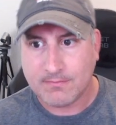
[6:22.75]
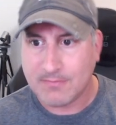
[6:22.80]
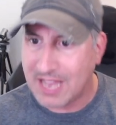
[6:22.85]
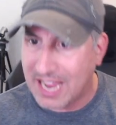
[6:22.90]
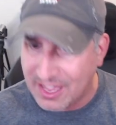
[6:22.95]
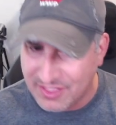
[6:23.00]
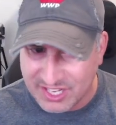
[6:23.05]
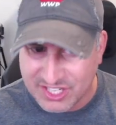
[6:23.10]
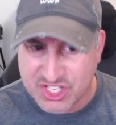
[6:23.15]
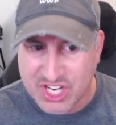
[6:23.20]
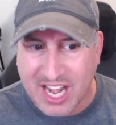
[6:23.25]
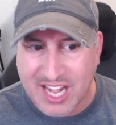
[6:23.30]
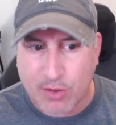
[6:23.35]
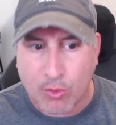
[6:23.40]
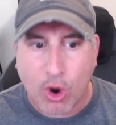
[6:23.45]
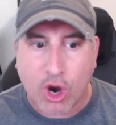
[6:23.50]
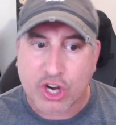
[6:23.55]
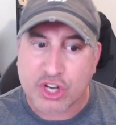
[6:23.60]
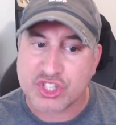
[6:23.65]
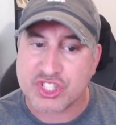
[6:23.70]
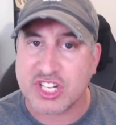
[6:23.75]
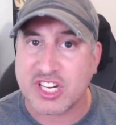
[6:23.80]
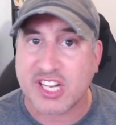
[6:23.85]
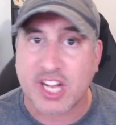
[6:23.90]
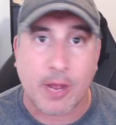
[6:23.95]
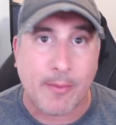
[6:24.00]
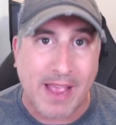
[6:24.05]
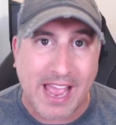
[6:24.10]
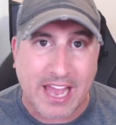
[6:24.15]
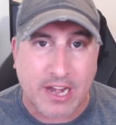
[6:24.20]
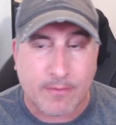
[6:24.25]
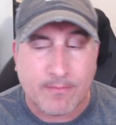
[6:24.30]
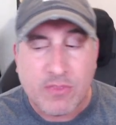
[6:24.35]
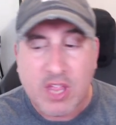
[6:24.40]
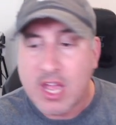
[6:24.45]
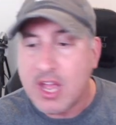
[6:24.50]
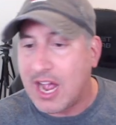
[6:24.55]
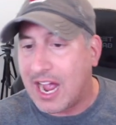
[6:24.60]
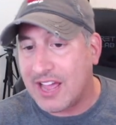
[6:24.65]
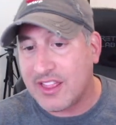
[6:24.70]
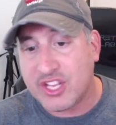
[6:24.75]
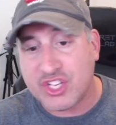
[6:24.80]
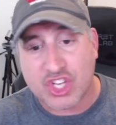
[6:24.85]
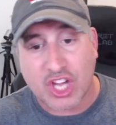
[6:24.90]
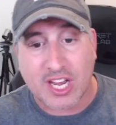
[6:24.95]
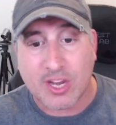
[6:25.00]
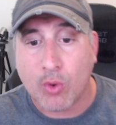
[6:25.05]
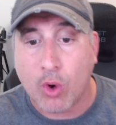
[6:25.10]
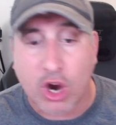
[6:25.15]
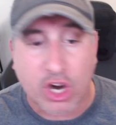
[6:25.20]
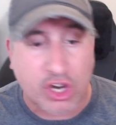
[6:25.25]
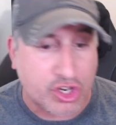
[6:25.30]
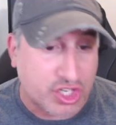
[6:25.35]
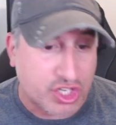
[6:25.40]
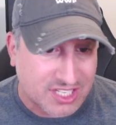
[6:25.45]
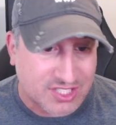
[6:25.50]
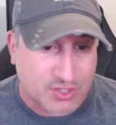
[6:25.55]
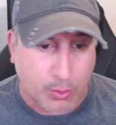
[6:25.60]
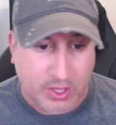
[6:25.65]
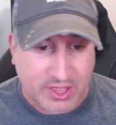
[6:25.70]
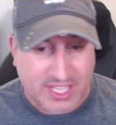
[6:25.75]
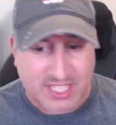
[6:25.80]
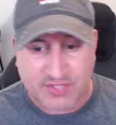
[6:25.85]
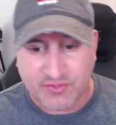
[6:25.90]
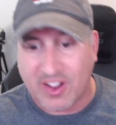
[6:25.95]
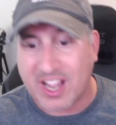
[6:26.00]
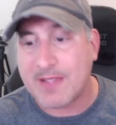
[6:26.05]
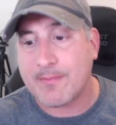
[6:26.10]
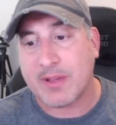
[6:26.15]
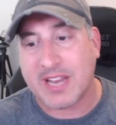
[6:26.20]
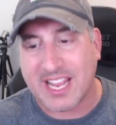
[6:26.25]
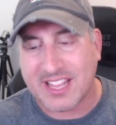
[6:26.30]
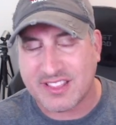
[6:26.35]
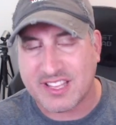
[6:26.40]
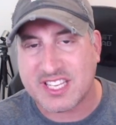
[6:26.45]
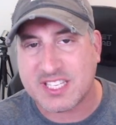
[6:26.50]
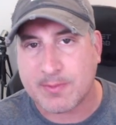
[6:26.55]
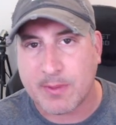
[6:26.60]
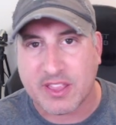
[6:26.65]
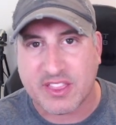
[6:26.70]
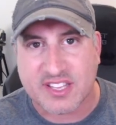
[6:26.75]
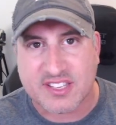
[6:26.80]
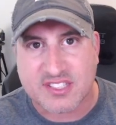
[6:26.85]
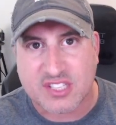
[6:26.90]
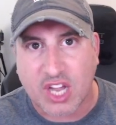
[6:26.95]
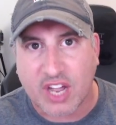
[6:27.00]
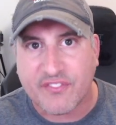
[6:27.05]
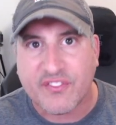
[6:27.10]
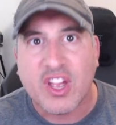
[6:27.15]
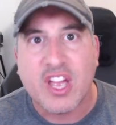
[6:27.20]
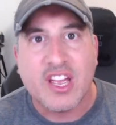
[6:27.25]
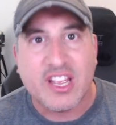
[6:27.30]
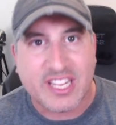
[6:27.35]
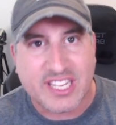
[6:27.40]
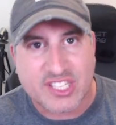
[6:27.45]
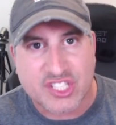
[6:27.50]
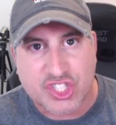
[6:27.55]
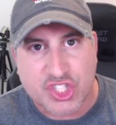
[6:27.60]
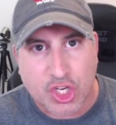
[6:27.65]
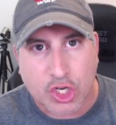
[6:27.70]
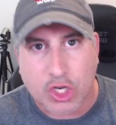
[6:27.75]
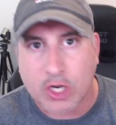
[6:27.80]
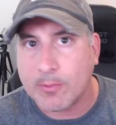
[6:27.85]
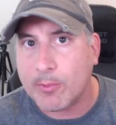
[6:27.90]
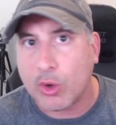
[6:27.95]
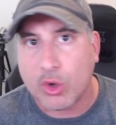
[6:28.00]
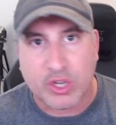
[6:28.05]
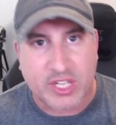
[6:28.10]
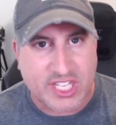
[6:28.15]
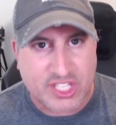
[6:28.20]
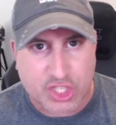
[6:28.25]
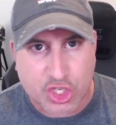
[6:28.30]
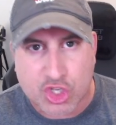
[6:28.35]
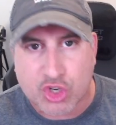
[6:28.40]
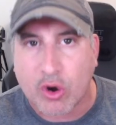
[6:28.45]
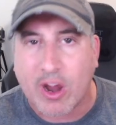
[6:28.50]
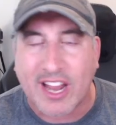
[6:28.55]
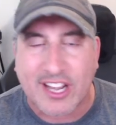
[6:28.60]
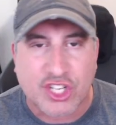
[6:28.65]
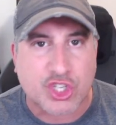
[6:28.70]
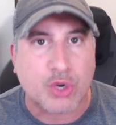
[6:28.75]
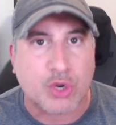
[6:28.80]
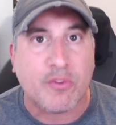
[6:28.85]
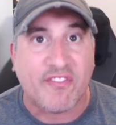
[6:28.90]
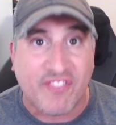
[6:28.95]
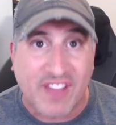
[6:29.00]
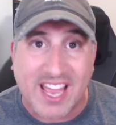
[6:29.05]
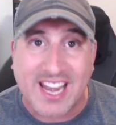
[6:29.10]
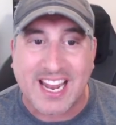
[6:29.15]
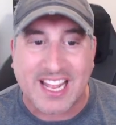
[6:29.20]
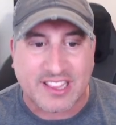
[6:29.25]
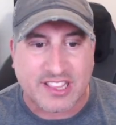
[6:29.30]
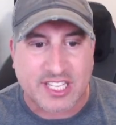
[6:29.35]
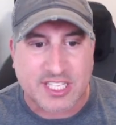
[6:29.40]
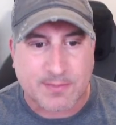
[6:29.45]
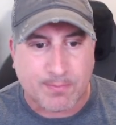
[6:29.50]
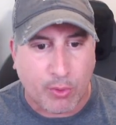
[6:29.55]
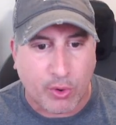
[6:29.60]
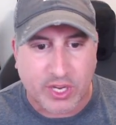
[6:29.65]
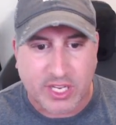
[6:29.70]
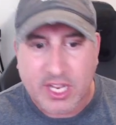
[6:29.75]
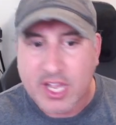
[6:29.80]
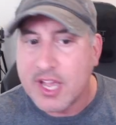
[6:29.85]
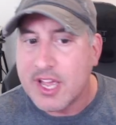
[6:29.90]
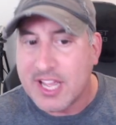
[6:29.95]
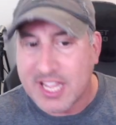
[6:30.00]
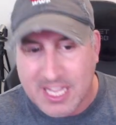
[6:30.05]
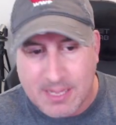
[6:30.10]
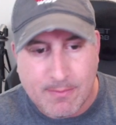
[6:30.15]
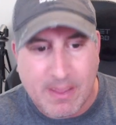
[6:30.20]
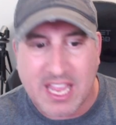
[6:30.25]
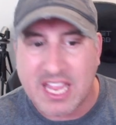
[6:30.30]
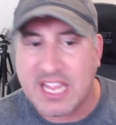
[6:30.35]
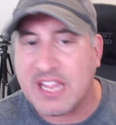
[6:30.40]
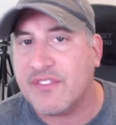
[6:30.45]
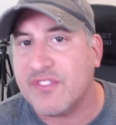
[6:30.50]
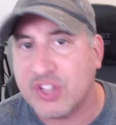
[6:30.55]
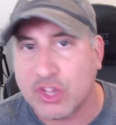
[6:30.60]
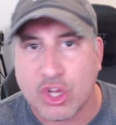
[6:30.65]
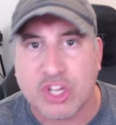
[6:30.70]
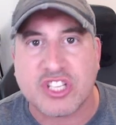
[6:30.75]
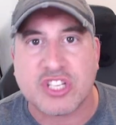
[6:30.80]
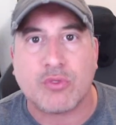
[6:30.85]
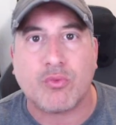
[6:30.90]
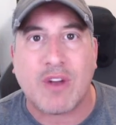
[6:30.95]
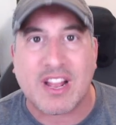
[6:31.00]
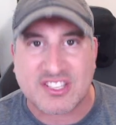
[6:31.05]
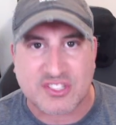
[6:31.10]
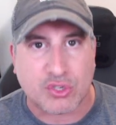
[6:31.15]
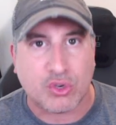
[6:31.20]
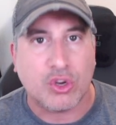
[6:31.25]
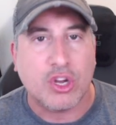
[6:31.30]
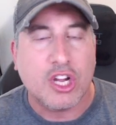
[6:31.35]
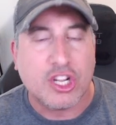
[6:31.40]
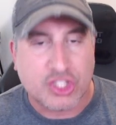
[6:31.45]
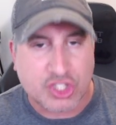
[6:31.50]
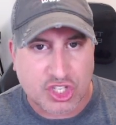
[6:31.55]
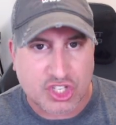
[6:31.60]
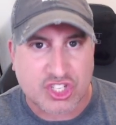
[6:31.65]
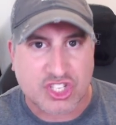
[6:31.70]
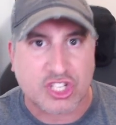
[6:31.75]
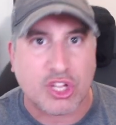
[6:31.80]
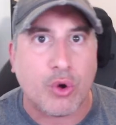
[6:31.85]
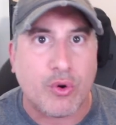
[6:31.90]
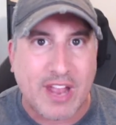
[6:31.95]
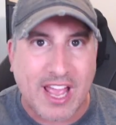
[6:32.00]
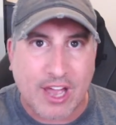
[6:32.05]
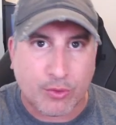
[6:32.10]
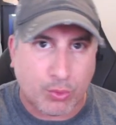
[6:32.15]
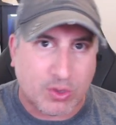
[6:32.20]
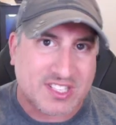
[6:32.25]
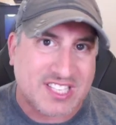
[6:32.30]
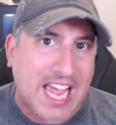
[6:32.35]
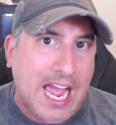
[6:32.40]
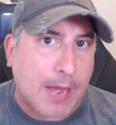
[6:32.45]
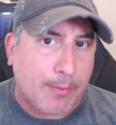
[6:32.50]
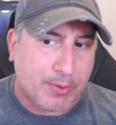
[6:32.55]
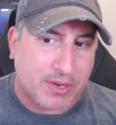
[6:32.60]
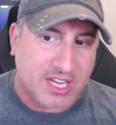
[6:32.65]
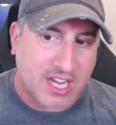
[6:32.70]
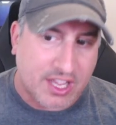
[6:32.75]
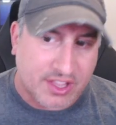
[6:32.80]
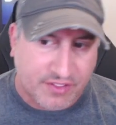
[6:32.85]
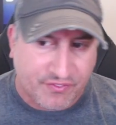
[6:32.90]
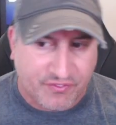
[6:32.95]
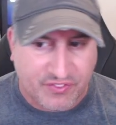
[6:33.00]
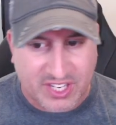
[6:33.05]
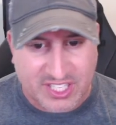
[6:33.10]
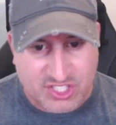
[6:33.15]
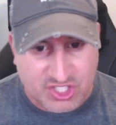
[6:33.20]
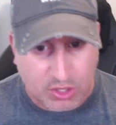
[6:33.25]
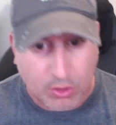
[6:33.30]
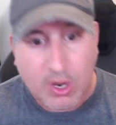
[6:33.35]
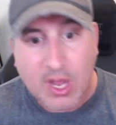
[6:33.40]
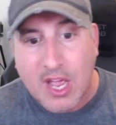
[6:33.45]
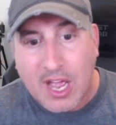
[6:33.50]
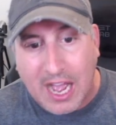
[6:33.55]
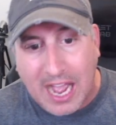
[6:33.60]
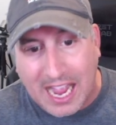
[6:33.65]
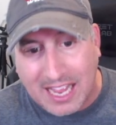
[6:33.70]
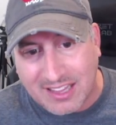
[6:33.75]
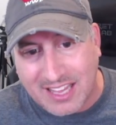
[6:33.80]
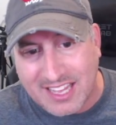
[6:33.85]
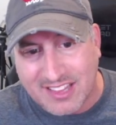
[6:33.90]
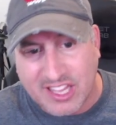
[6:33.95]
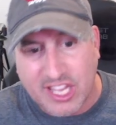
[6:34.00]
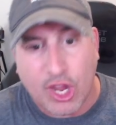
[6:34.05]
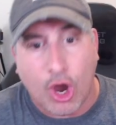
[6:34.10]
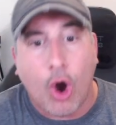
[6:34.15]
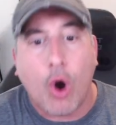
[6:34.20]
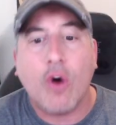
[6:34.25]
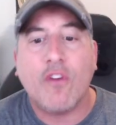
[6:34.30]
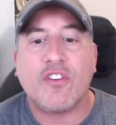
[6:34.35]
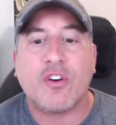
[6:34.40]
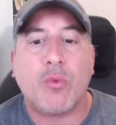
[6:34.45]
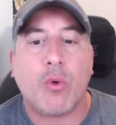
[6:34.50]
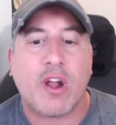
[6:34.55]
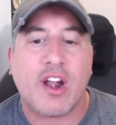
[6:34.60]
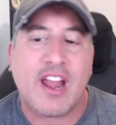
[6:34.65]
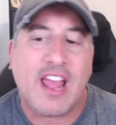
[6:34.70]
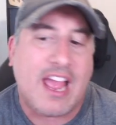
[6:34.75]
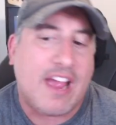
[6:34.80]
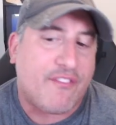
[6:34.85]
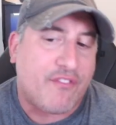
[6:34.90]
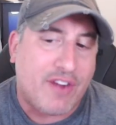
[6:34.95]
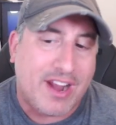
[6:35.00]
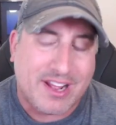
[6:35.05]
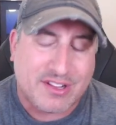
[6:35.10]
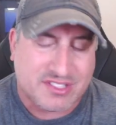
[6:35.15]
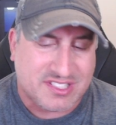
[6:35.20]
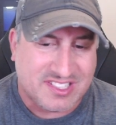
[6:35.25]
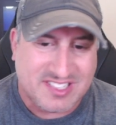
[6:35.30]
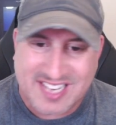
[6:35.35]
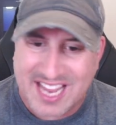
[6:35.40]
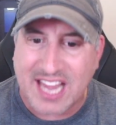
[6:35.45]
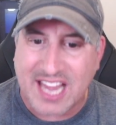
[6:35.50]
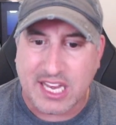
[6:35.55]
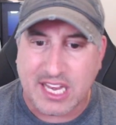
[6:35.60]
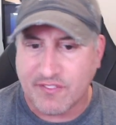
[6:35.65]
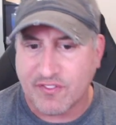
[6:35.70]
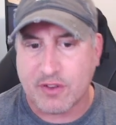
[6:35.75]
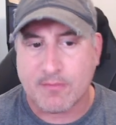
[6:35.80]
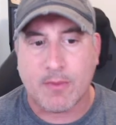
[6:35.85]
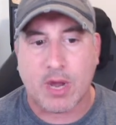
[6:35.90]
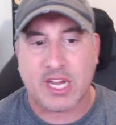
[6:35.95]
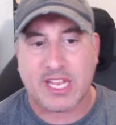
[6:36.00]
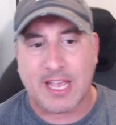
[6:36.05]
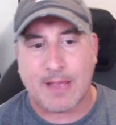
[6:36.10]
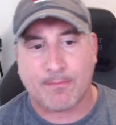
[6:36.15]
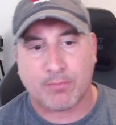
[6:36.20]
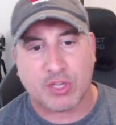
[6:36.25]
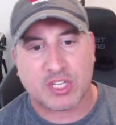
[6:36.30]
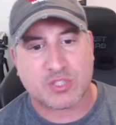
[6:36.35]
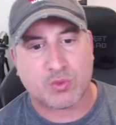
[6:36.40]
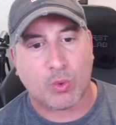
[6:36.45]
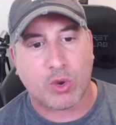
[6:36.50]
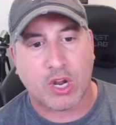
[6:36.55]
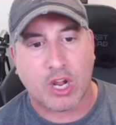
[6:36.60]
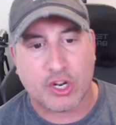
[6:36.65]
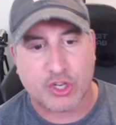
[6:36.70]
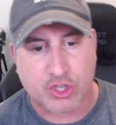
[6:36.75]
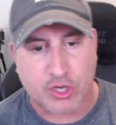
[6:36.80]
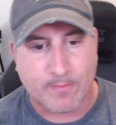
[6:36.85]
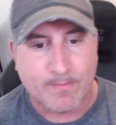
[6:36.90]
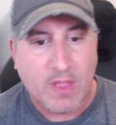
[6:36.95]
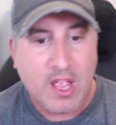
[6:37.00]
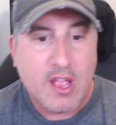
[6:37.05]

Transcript: I think Johnny Walker's going to come at him. I think Johnny Walker does win this fight, but Anthony Smith is tough. He's durable. He's a tried and true vet at this point. He may even look to wrestle to slow down what's happening on the feet. So I like the over one and a half rounds, dead even money at plus 100.